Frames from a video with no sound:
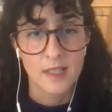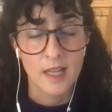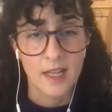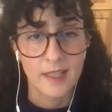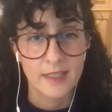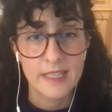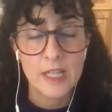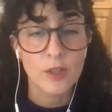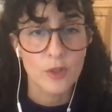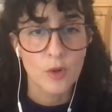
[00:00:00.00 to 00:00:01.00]
uh,
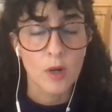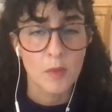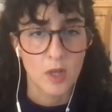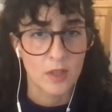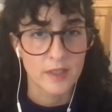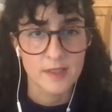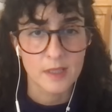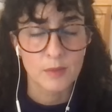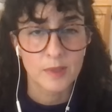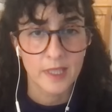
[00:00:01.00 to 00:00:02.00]
near normal is
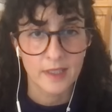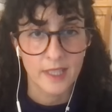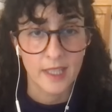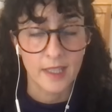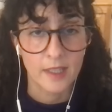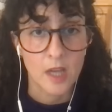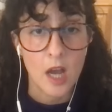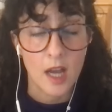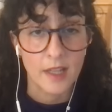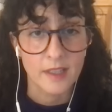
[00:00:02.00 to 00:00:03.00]
completely
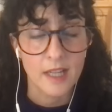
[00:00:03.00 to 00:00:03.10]
gone.